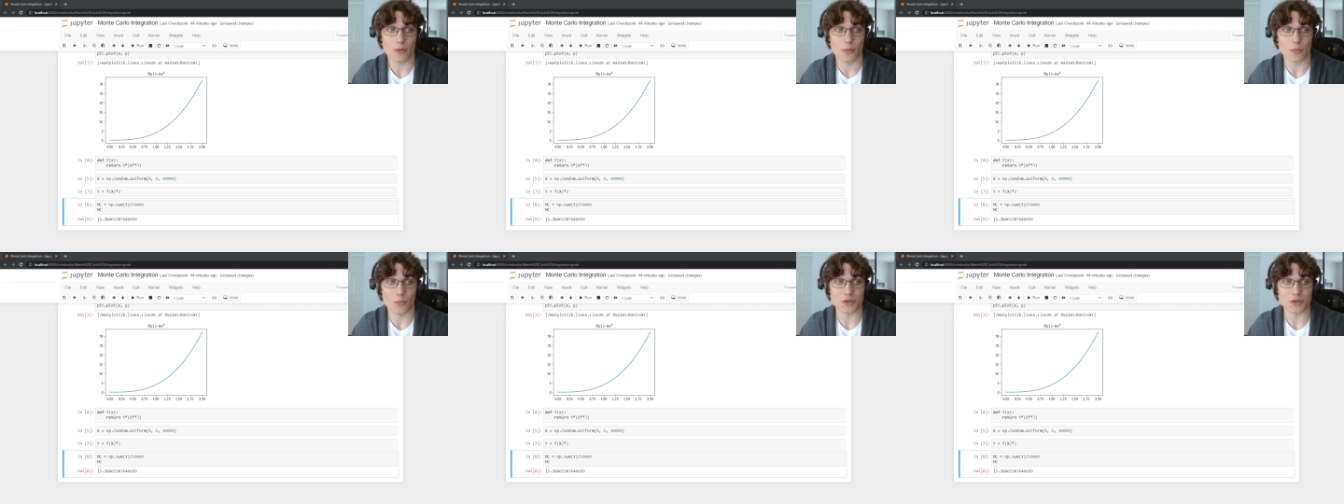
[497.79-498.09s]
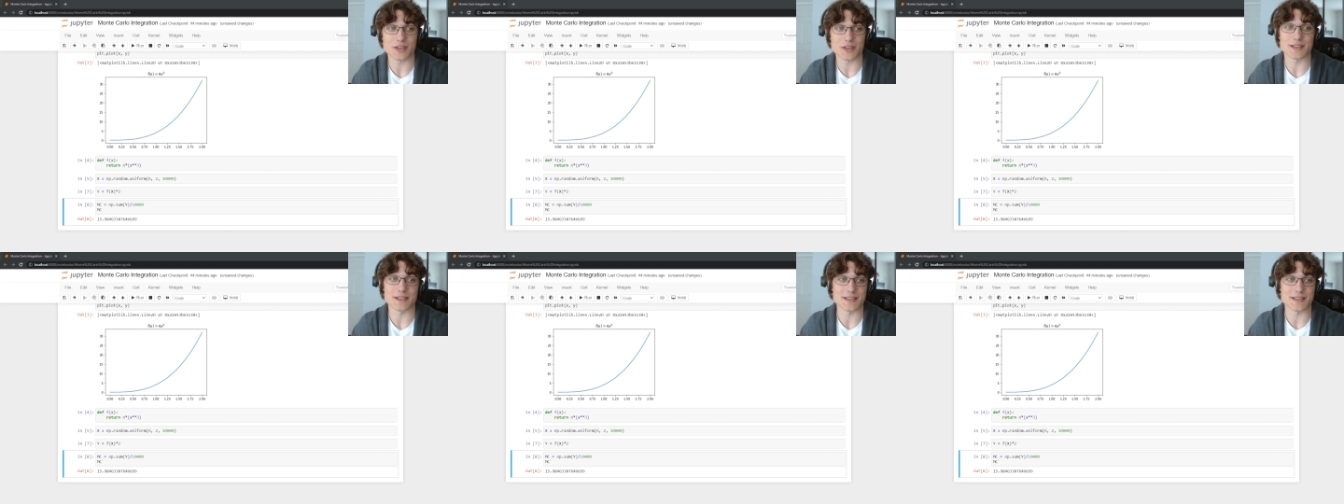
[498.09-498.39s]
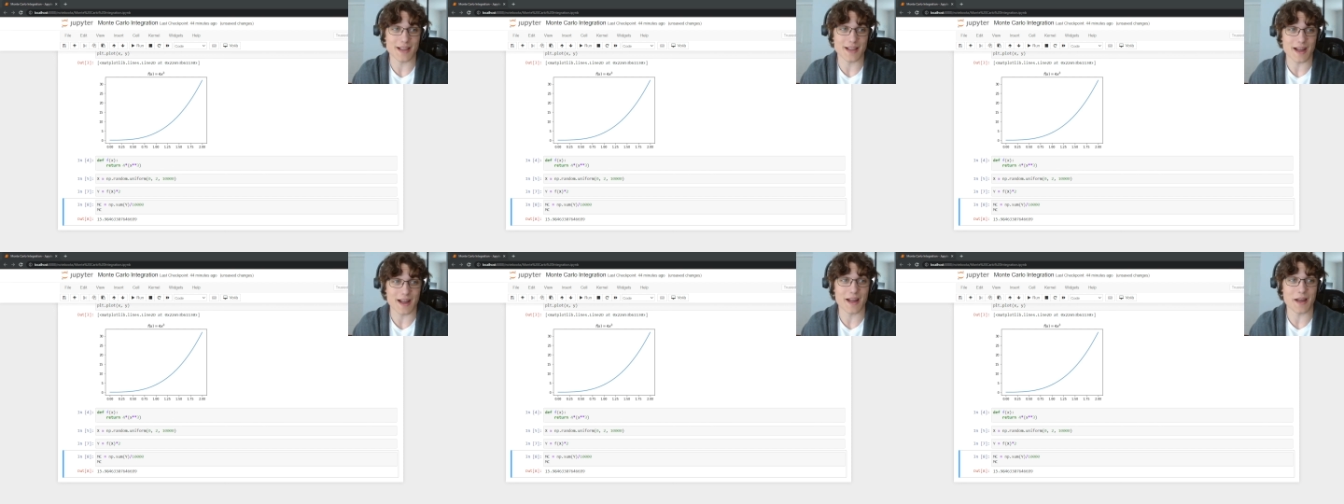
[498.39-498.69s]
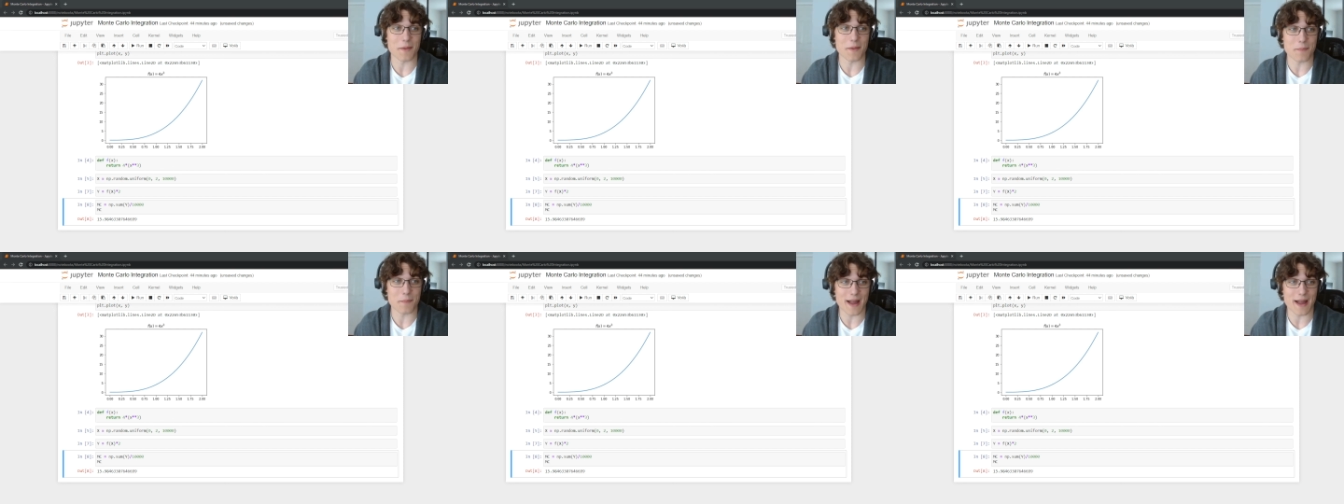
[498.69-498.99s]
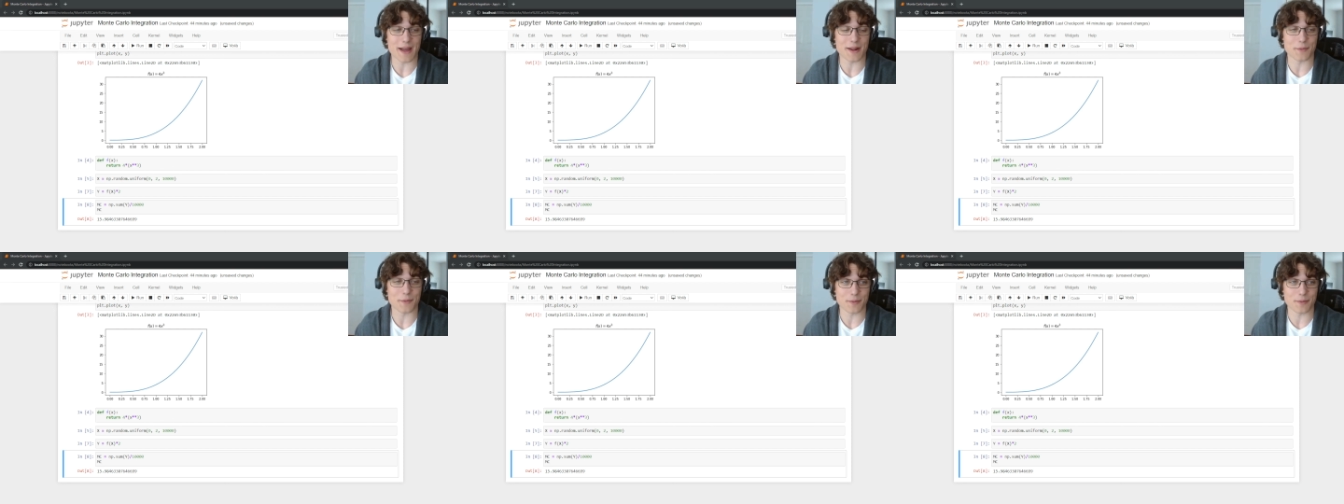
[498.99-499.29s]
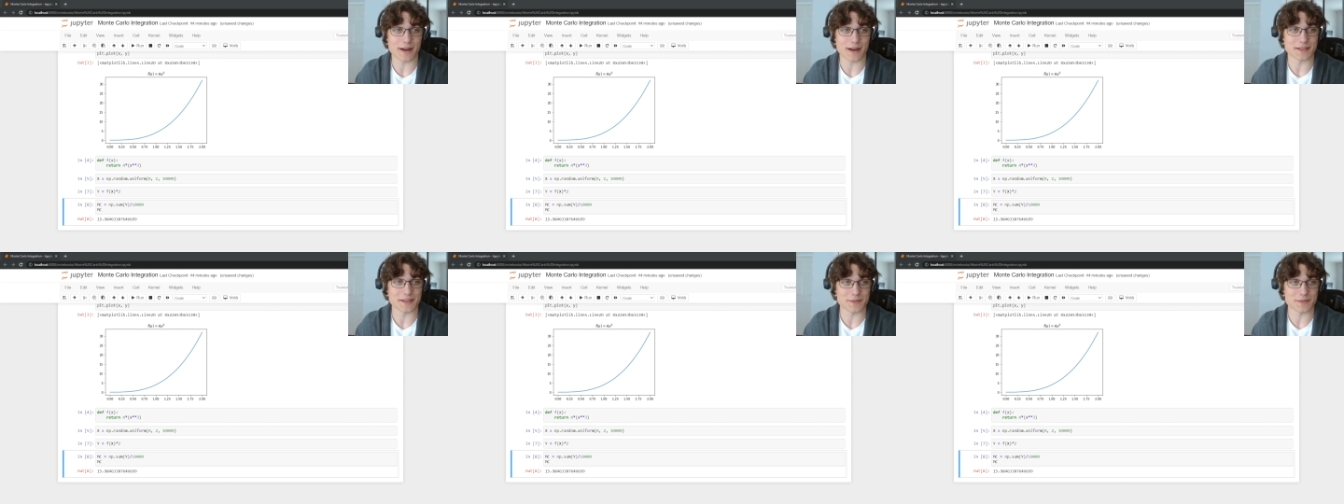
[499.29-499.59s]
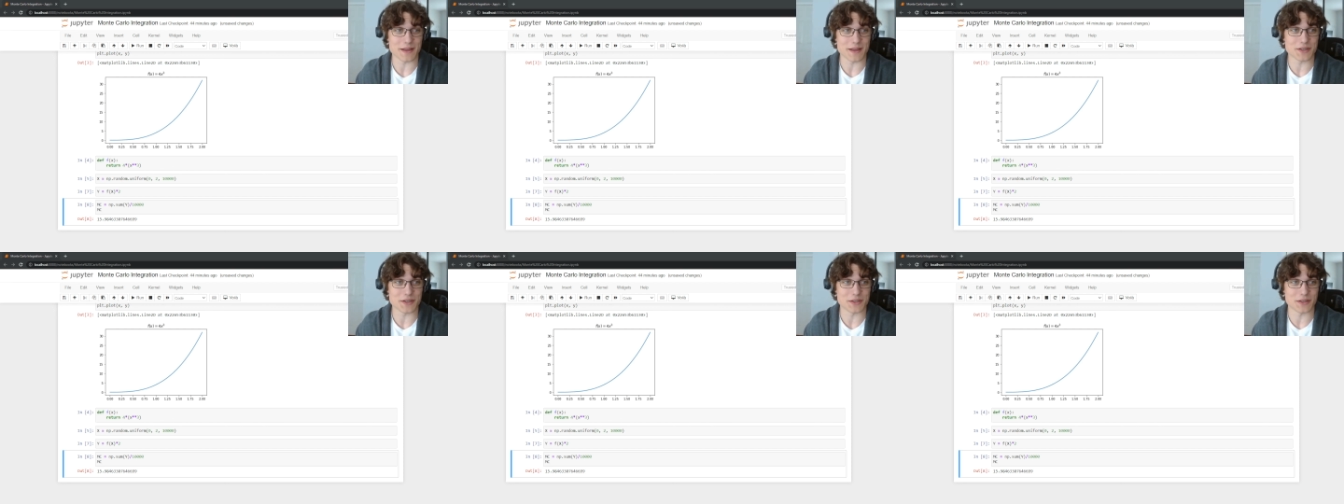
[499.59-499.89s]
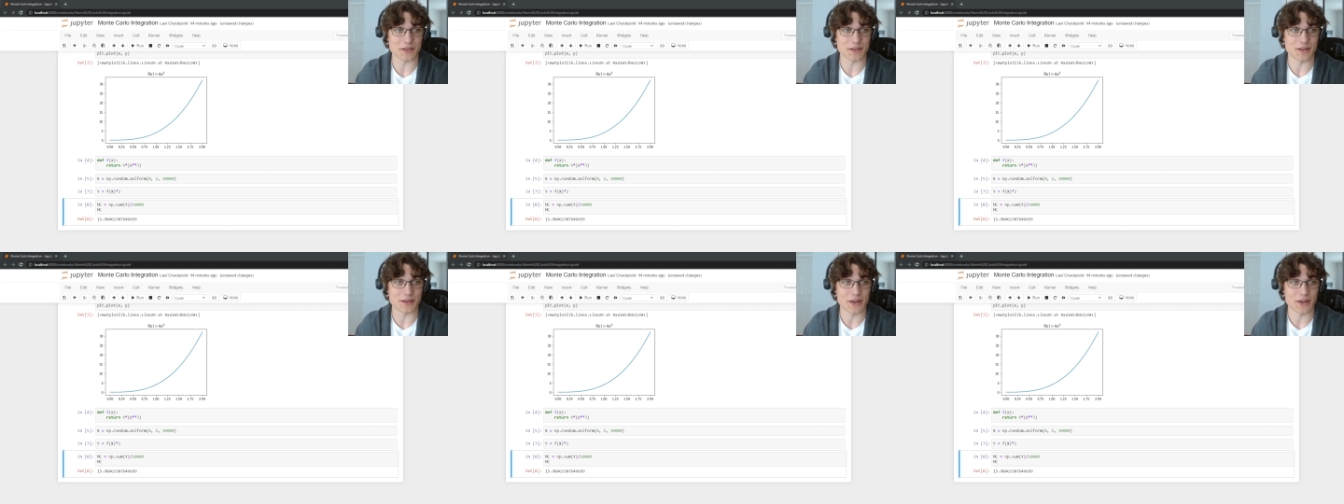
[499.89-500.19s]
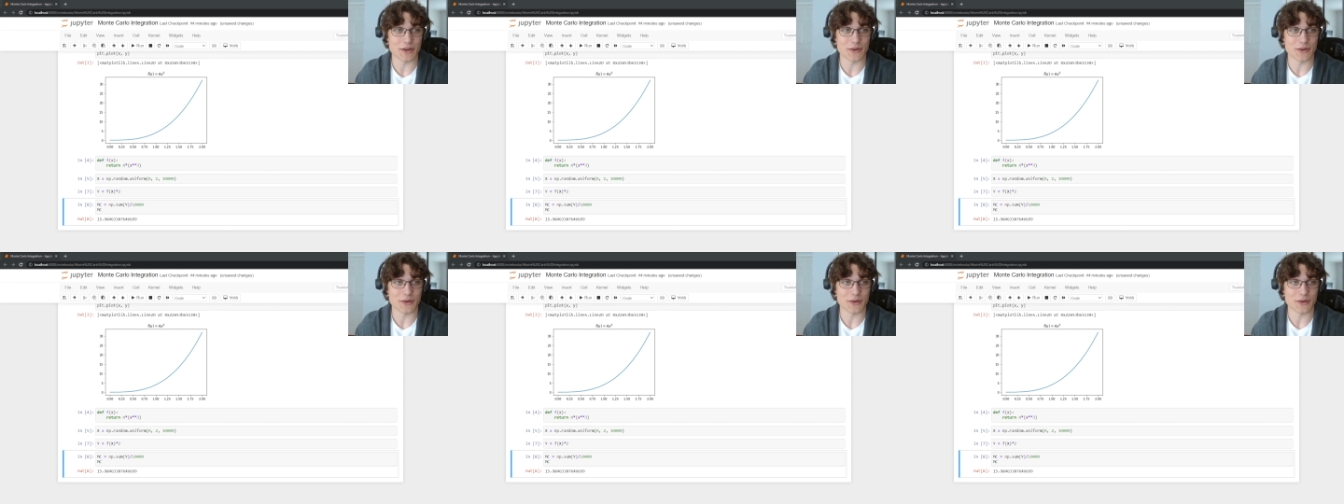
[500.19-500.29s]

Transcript: which is not a bad approximation